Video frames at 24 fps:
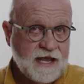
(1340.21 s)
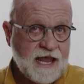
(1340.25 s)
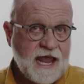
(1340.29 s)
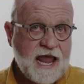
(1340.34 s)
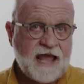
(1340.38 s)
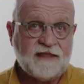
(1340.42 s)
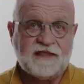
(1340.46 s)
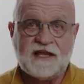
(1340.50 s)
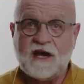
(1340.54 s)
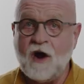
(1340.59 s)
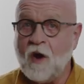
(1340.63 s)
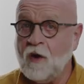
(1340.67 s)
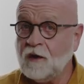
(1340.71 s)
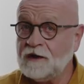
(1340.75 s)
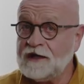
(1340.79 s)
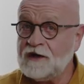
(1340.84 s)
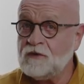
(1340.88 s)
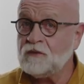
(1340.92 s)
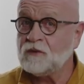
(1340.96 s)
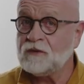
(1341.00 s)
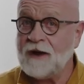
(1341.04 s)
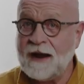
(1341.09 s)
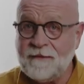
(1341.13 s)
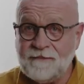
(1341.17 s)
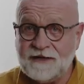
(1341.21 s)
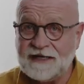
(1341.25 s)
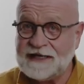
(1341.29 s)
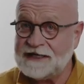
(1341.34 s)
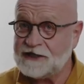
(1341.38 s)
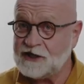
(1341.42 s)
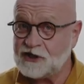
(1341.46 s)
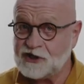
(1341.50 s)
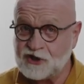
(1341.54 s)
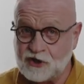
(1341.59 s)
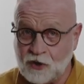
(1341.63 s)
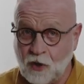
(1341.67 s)
And the only remedy
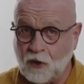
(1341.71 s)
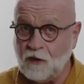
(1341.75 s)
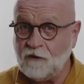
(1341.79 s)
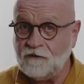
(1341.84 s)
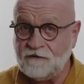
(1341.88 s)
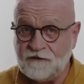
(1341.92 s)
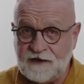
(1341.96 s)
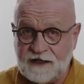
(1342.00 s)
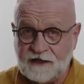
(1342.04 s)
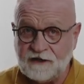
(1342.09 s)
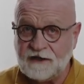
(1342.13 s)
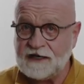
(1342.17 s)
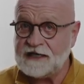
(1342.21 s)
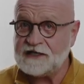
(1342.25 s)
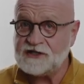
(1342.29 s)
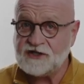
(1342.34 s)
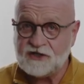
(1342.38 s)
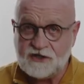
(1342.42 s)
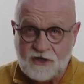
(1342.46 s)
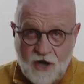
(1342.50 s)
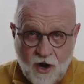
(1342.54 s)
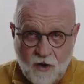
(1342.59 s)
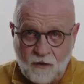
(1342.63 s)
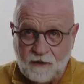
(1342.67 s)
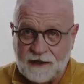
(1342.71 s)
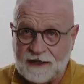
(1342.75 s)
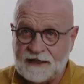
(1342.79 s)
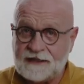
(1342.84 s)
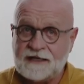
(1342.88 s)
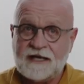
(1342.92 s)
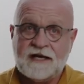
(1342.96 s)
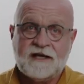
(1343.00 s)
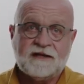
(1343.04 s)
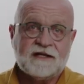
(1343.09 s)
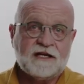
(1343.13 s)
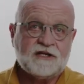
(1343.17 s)
to soul fear is knowing
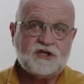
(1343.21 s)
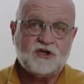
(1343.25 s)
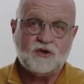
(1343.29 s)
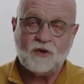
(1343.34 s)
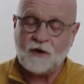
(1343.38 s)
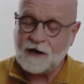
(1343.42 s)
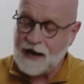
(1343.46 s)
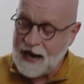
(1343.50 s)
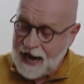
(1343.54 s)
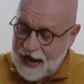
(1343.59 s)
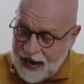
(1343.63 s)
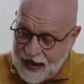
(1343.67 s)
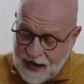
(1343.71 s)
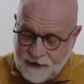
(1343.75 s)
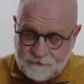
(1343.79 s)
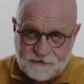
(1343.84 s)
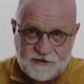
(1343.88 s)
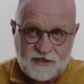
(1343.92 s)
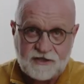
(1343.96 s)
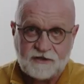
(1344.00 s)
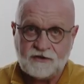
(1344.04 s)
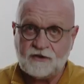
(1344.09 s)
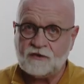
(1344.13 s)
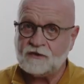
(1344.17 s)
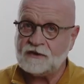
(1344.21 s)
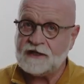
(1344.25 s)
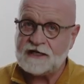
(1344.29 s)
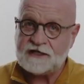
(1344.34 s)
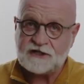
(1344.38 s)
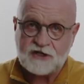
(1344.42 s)
that you are absolutely,